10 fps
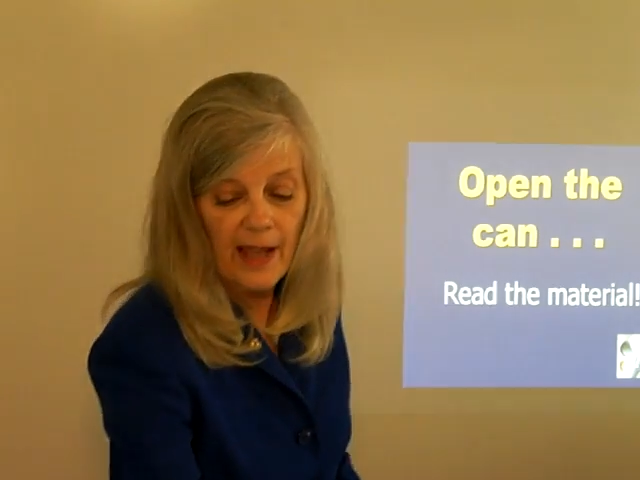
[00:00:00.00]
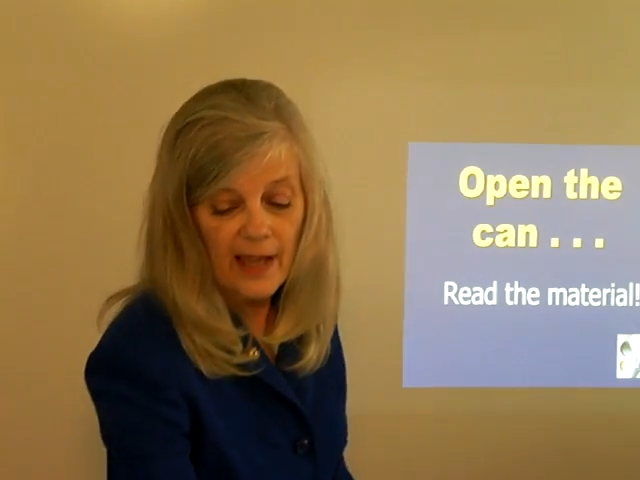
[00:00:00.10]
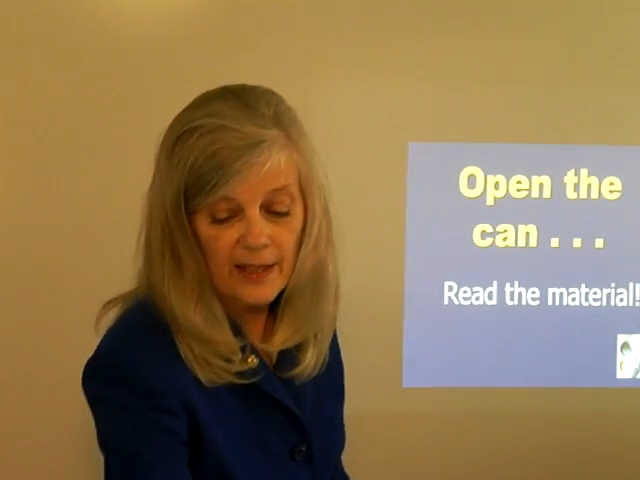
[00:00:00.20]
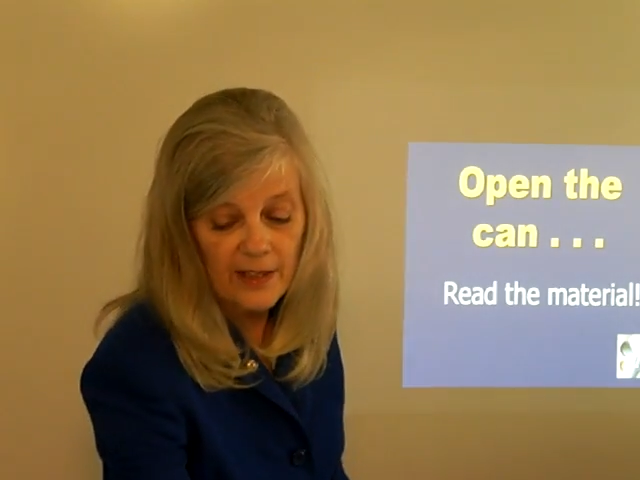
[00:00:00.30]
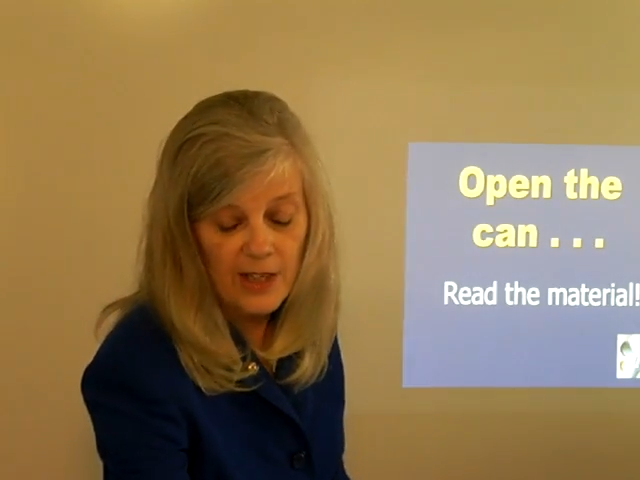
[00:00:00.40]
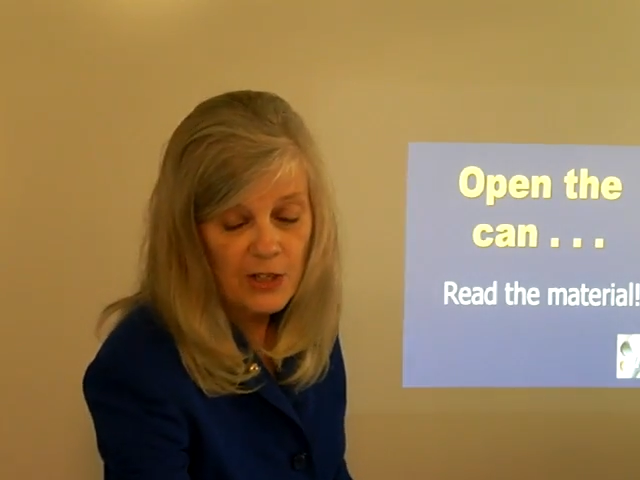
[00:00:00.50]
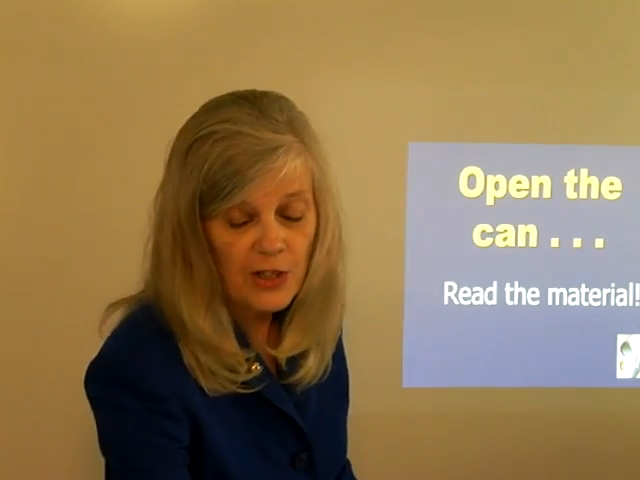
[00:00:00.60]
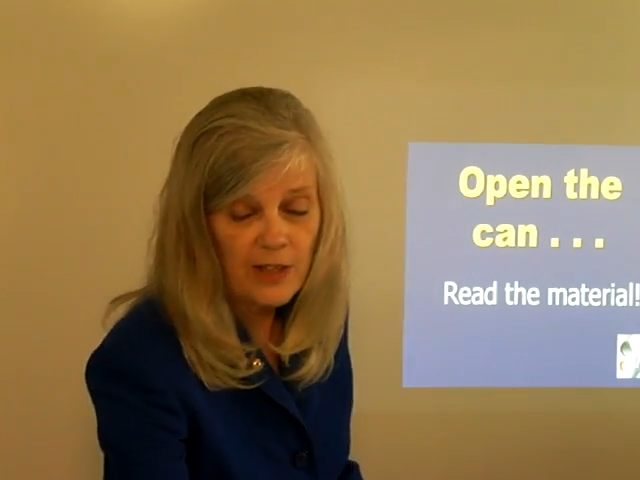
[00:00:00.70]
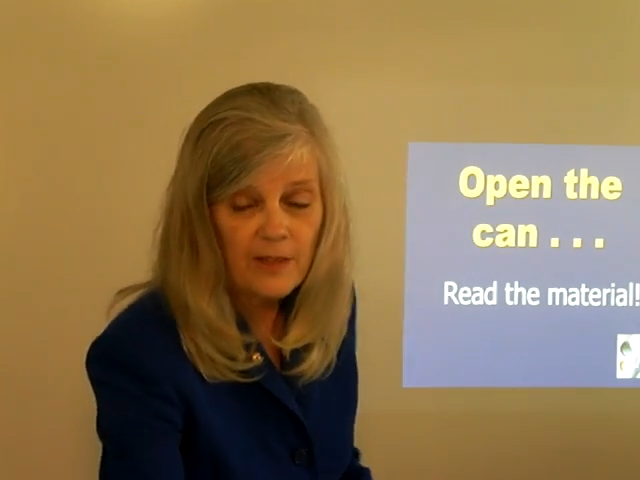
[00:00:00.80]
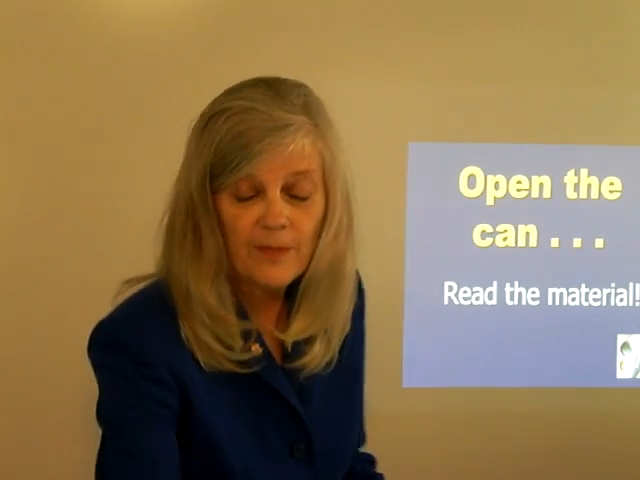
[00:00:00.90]
In
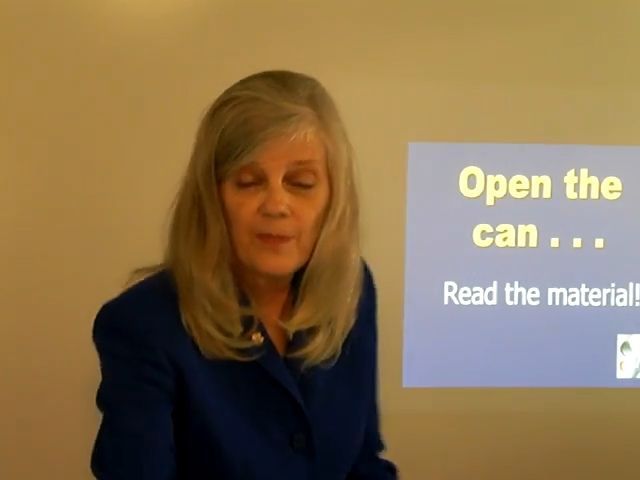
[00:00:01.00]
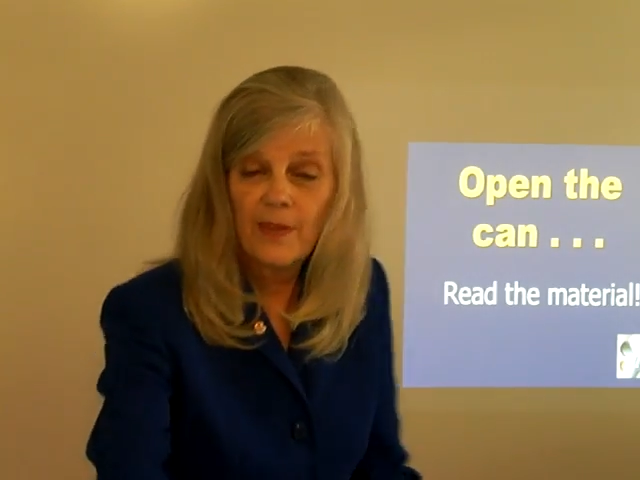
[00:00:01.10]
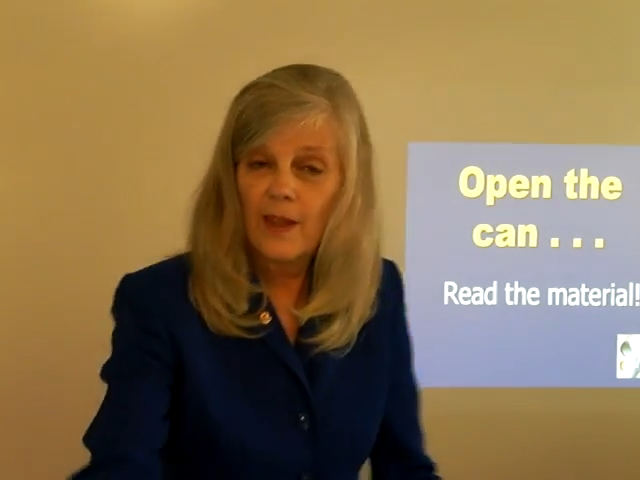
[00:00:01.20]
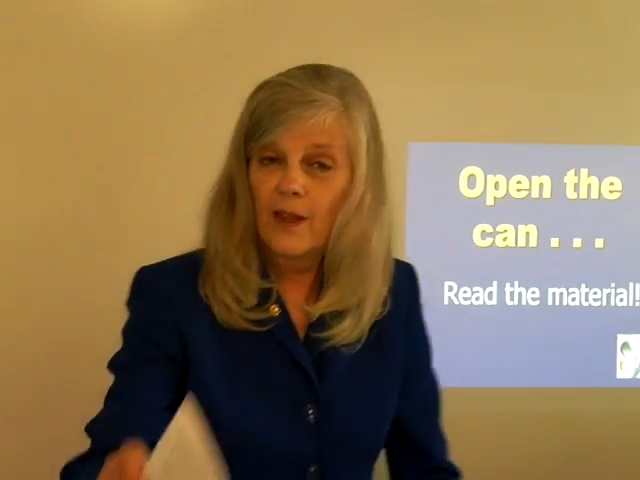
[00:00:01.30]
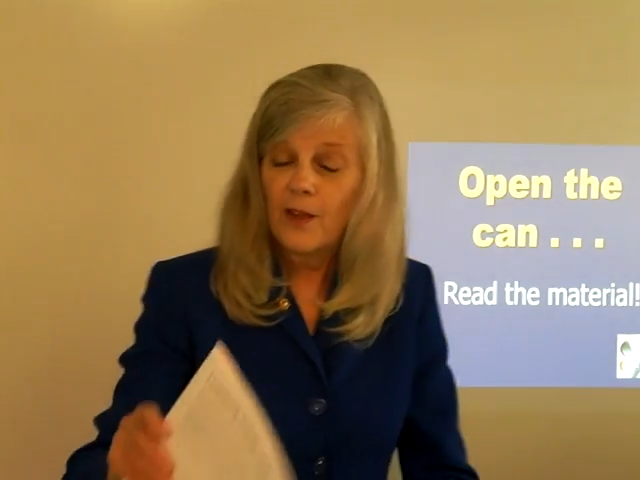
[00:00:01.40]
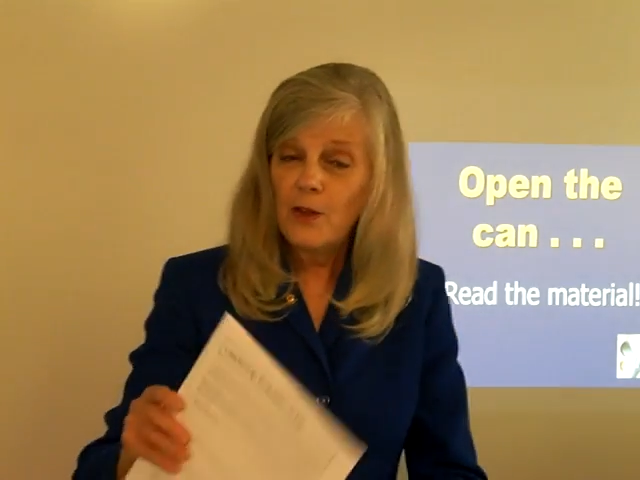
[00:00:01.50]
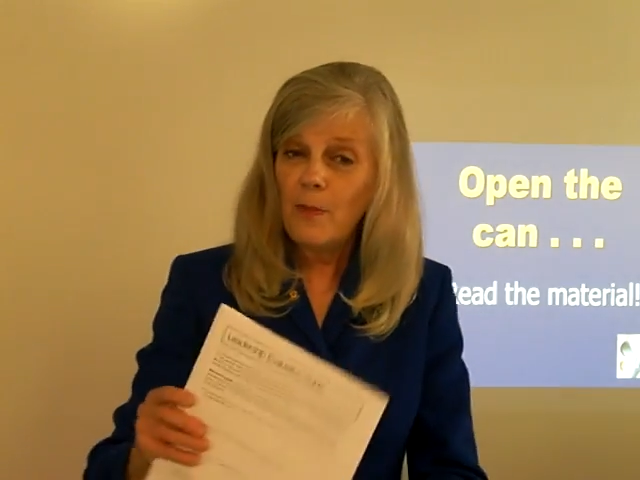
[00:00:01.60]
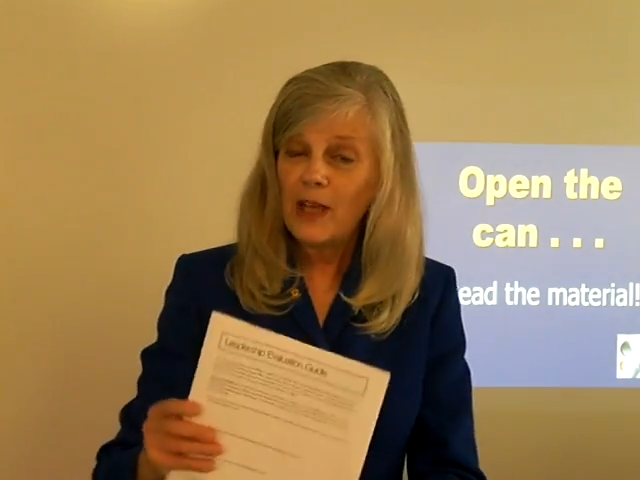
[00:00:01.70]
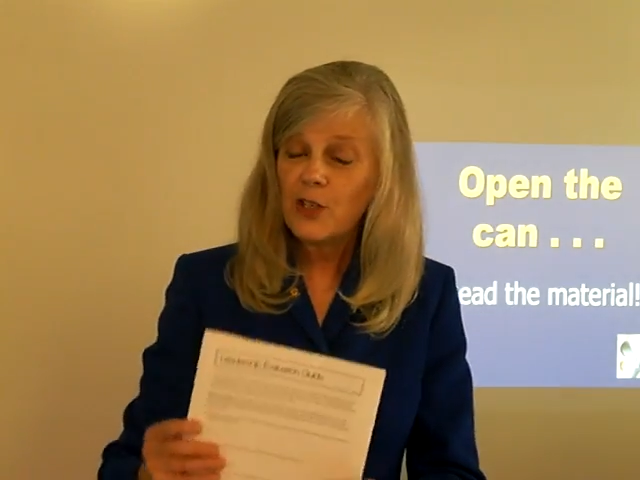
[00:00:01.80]
addition, you may